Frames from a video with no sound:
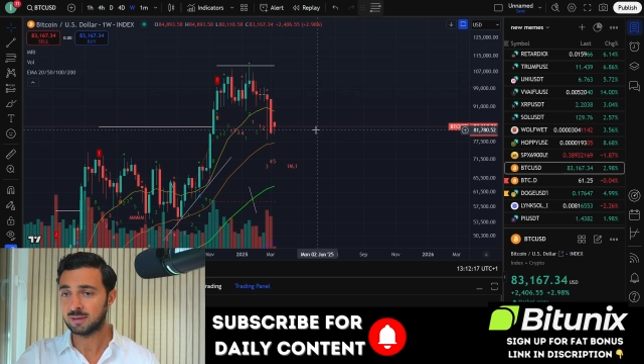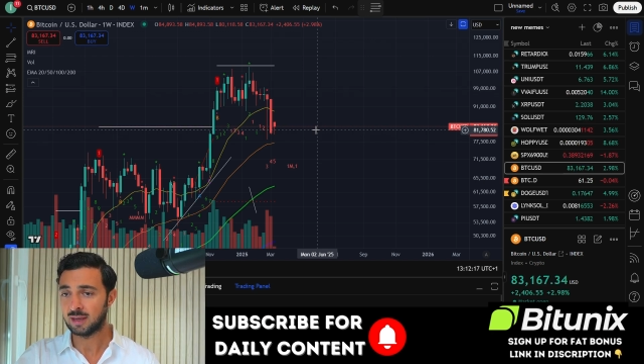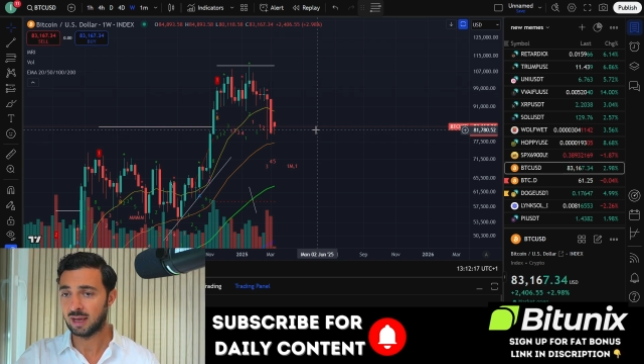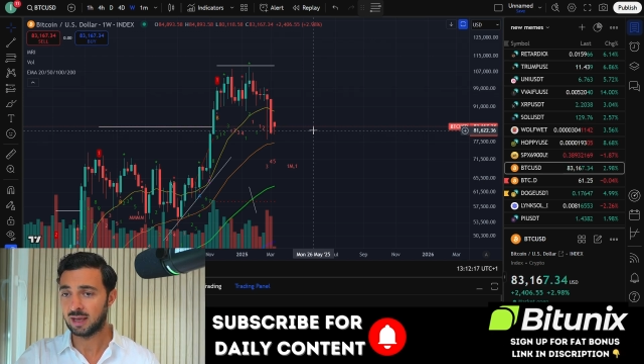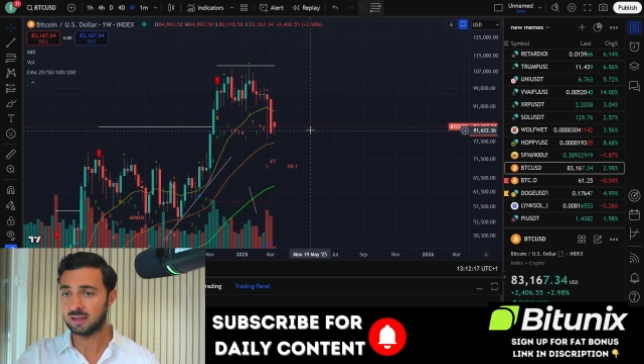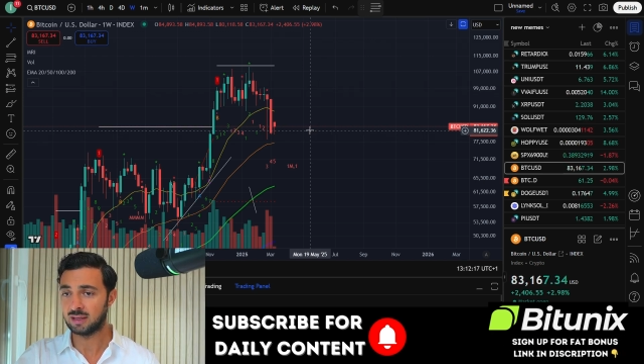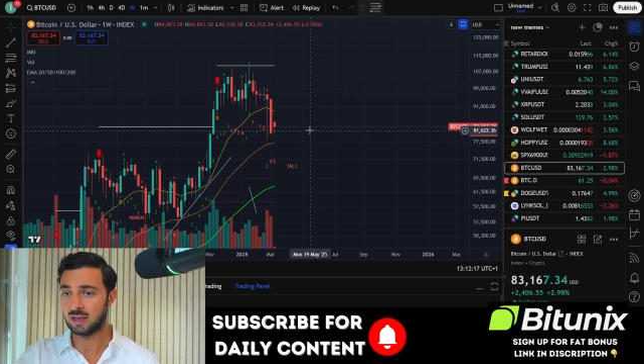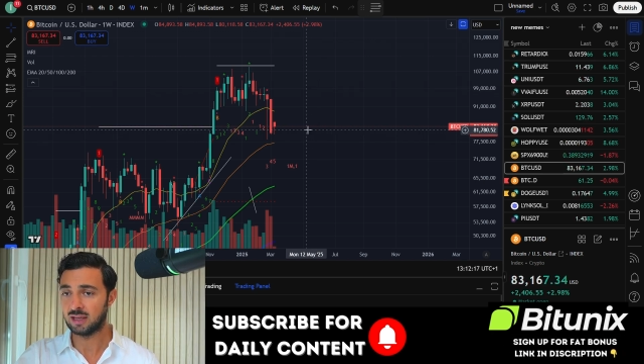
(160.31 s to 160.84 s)

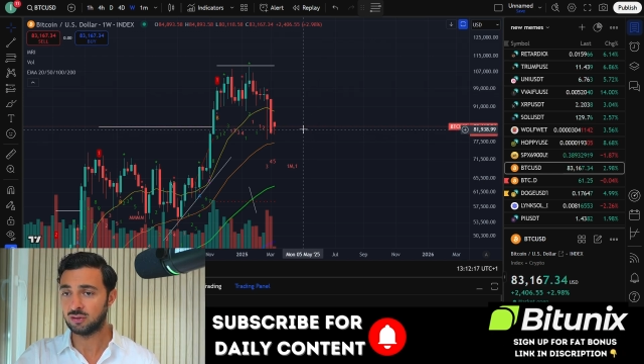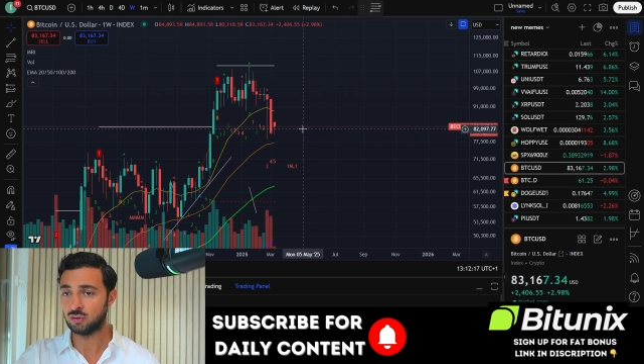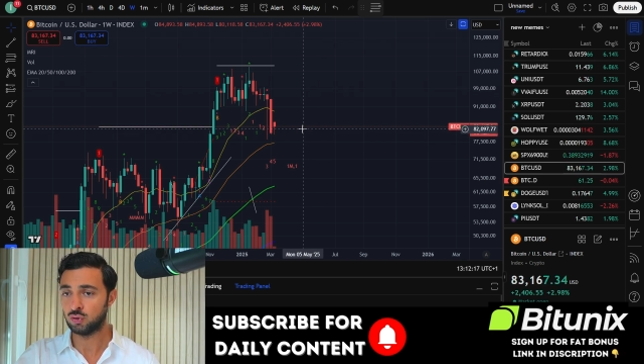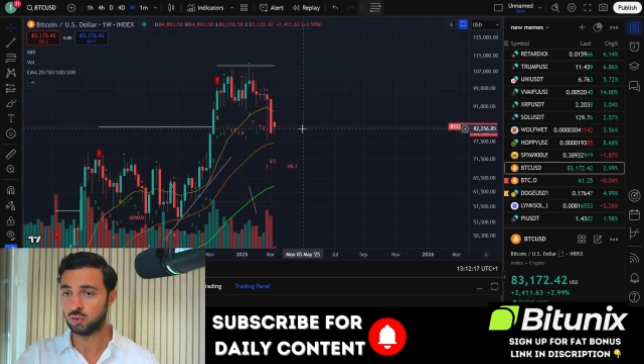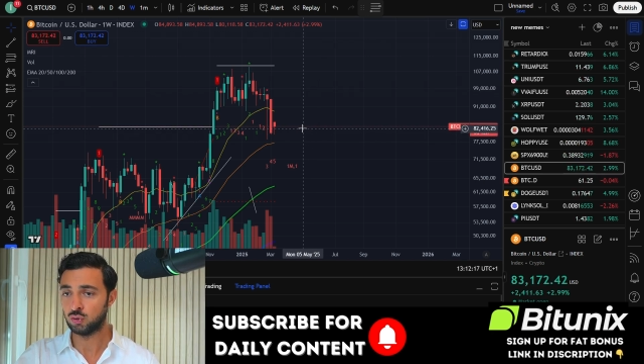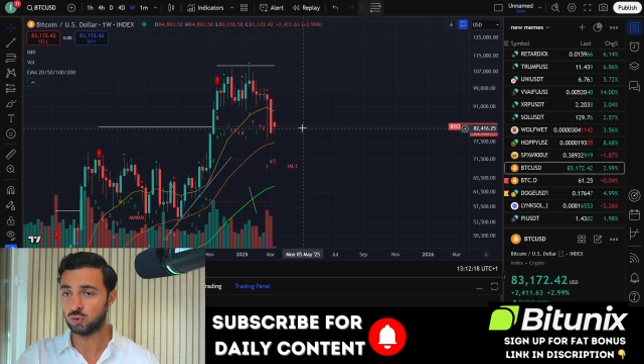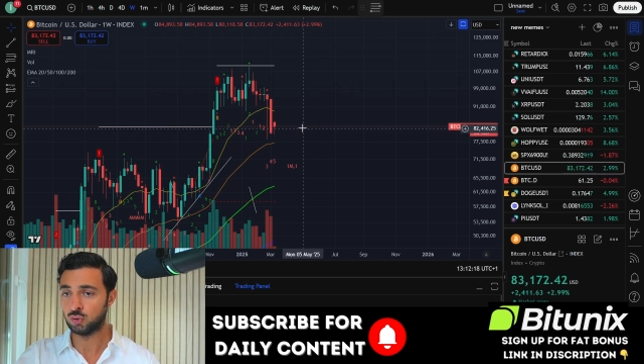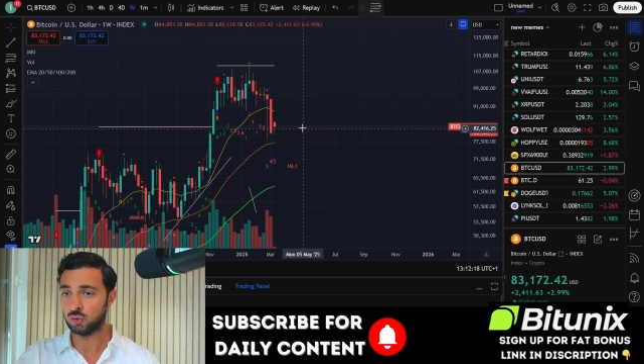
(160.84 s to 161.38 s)
and
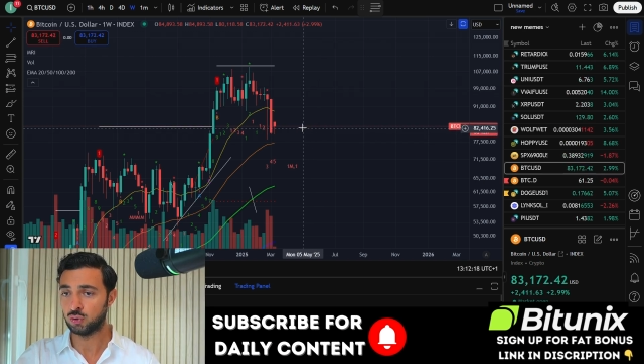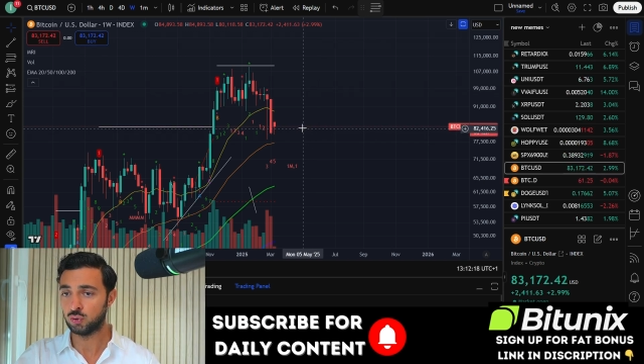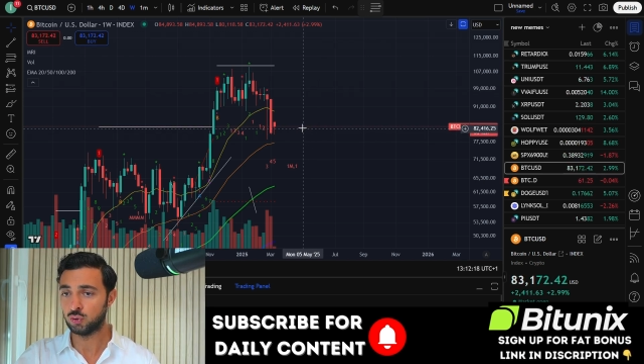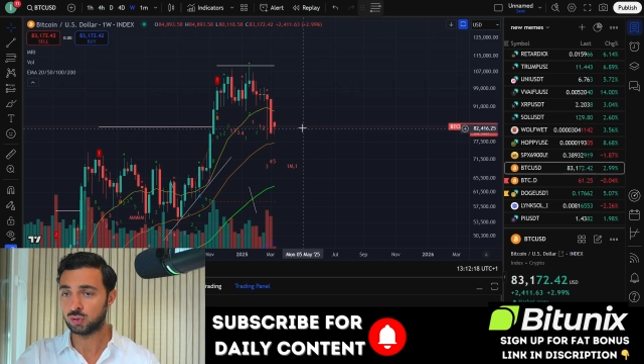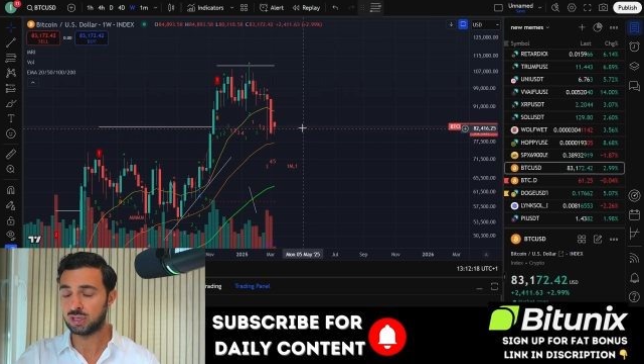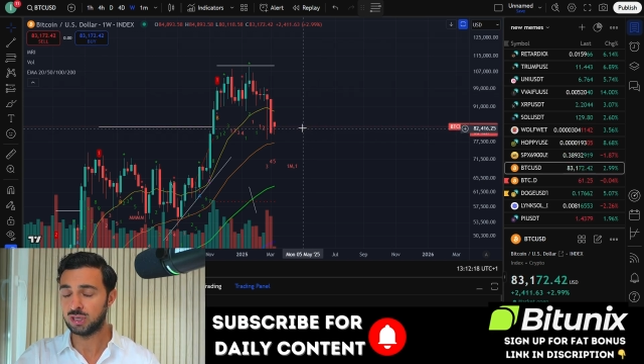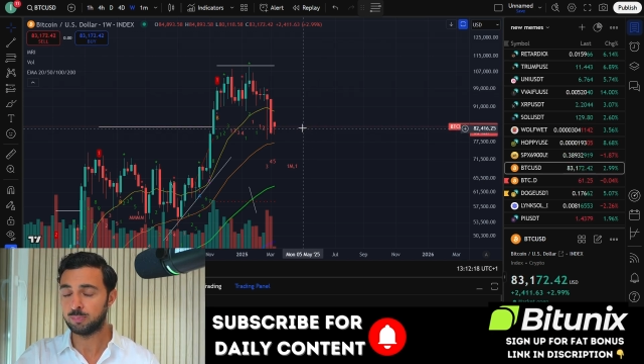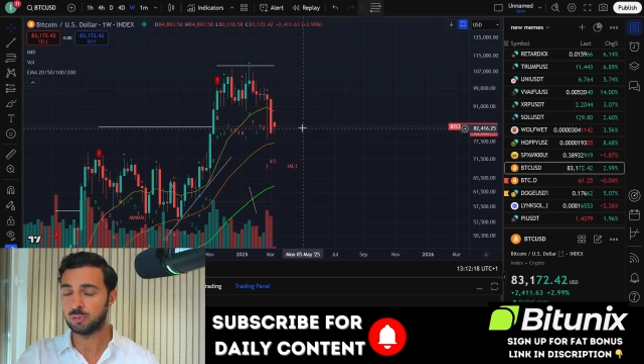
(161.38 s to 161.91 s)
to
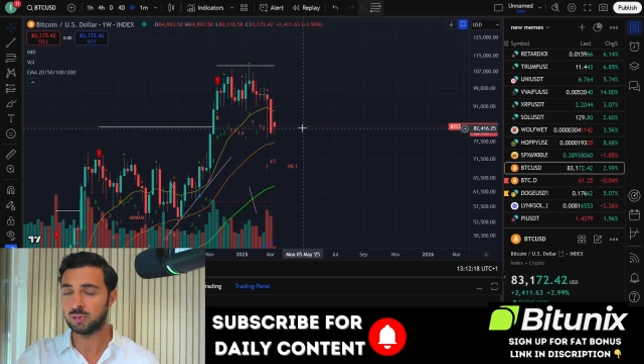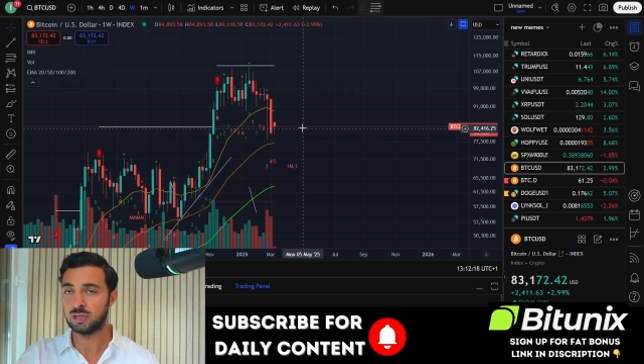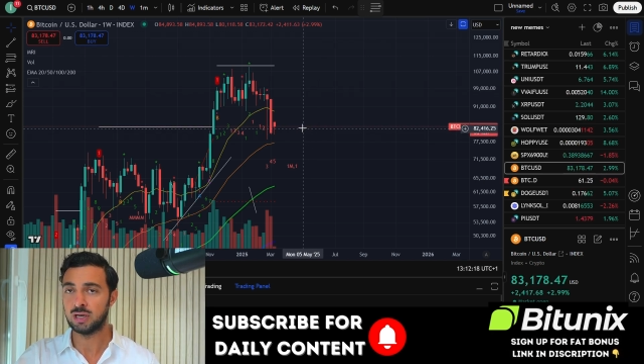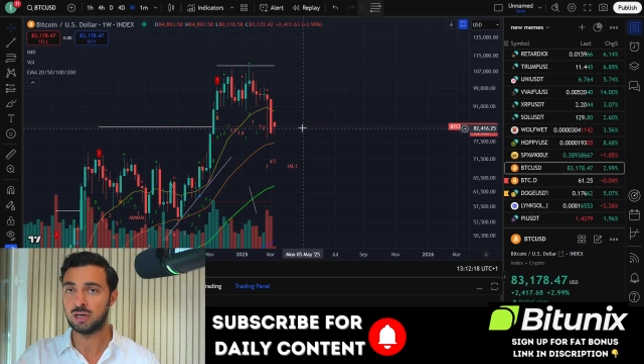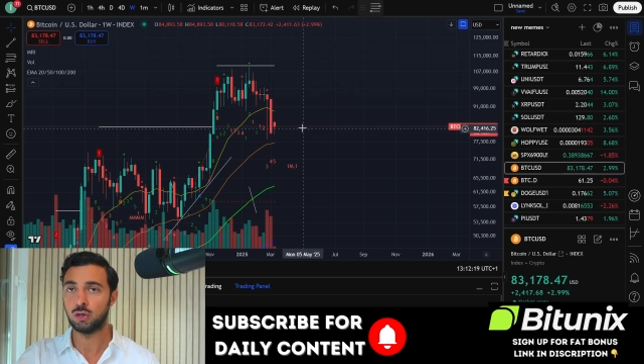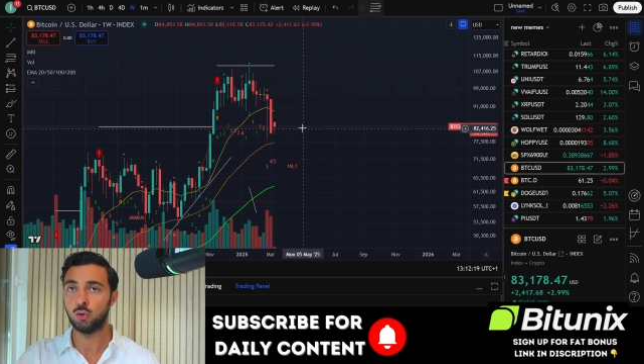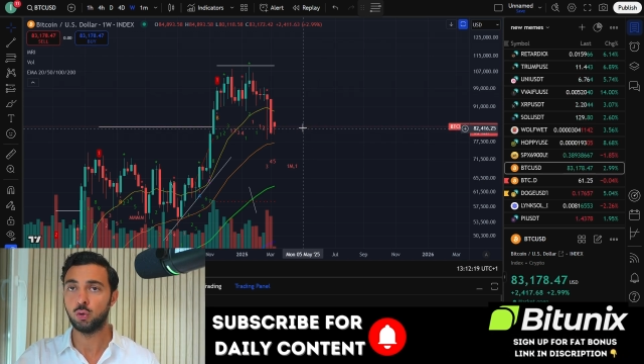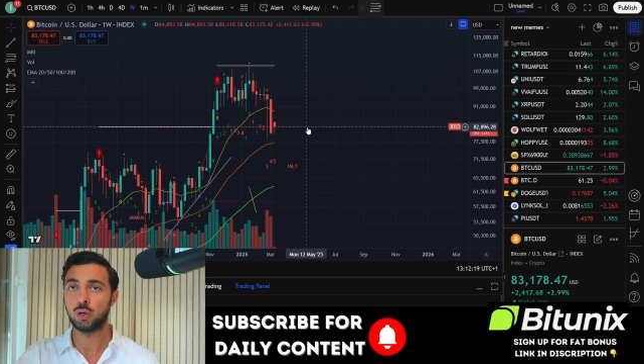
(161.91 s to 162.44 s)
keep a
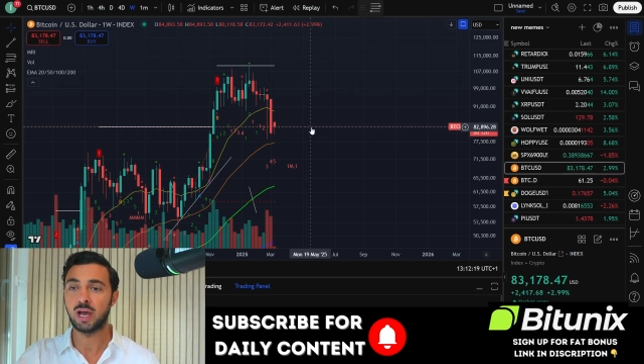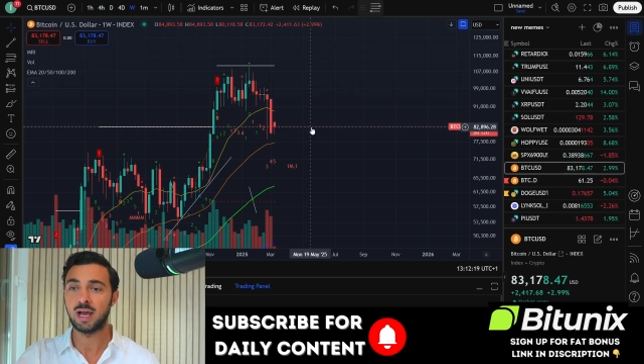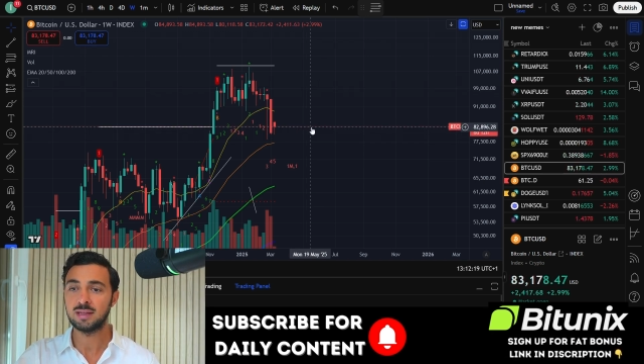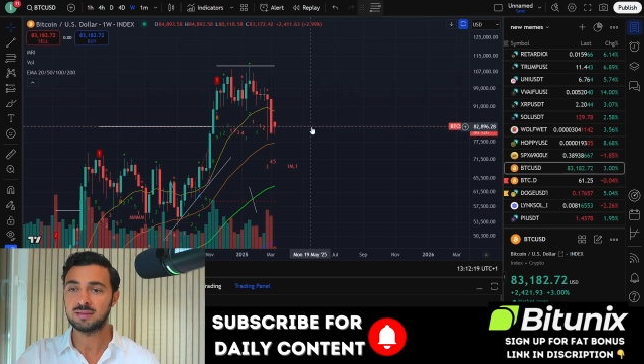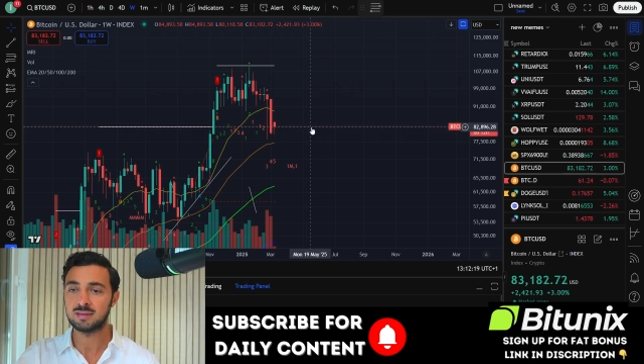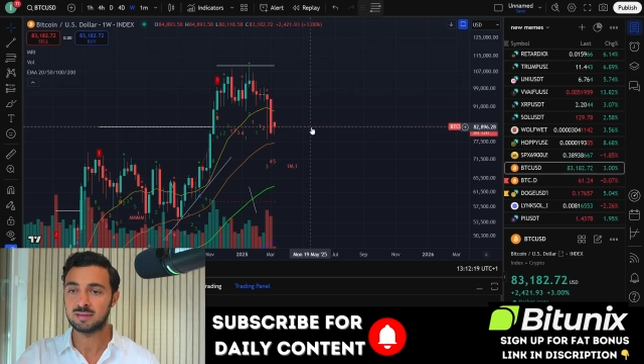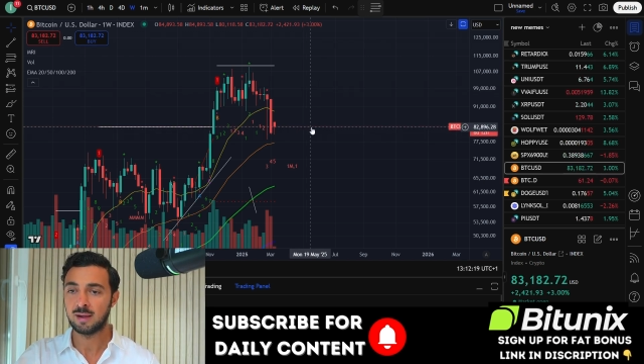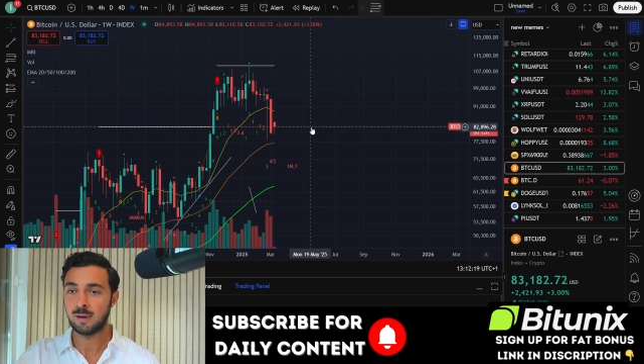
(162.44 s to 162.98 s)
near look
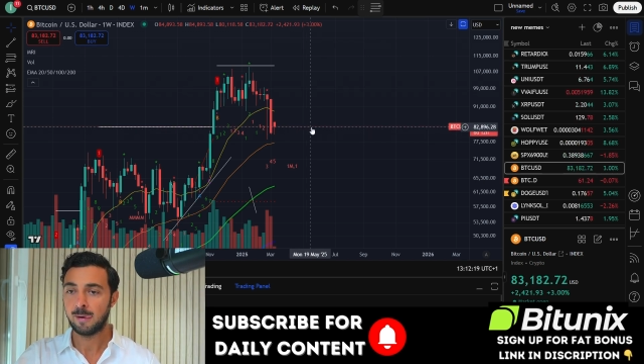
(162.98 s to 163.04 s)
at.